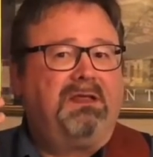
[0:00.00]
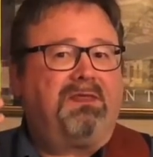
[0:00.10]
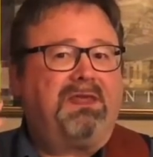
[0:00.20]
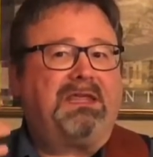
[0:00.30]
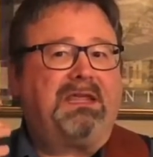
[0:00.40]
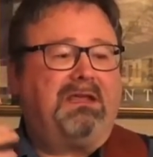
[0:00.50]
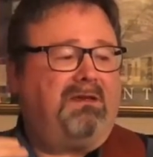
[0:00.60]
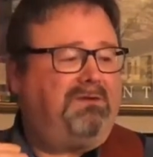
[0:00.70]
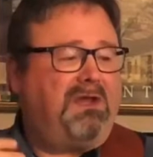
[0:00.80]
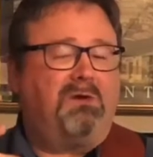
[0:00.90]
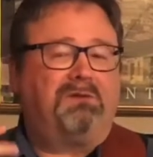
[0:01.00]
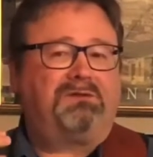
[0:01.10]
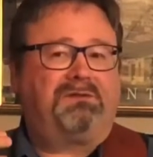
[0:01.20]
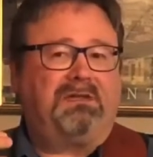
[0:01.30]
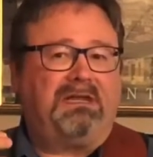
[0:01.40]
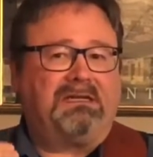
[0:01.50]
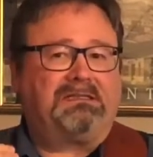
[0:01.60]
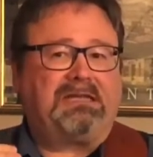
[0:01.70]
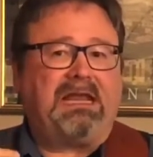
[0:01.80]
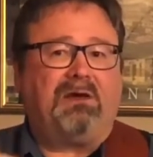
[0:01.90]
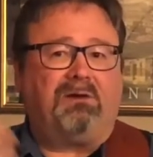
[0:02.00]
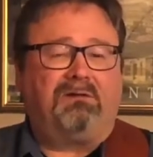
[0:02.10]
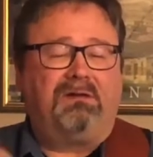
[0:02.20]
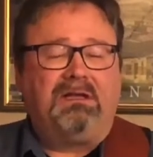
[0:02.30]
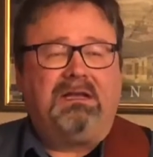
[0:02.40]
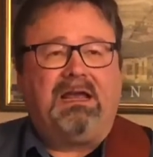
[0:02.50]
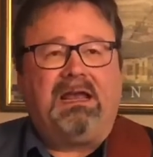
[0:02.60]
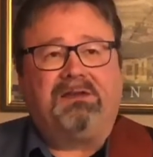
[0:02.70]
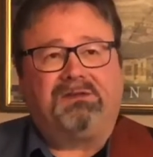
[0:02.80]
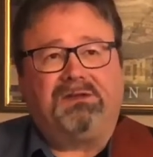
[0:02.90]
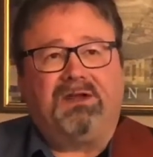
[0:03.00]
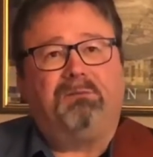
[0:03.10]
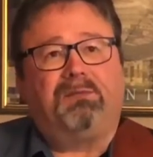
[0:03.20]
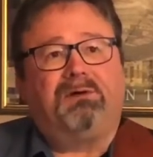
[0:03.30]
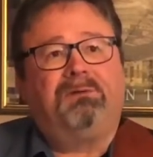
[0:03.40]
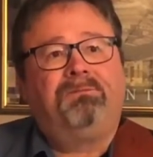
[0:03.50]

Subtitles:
thinking of notes in a scale as a number.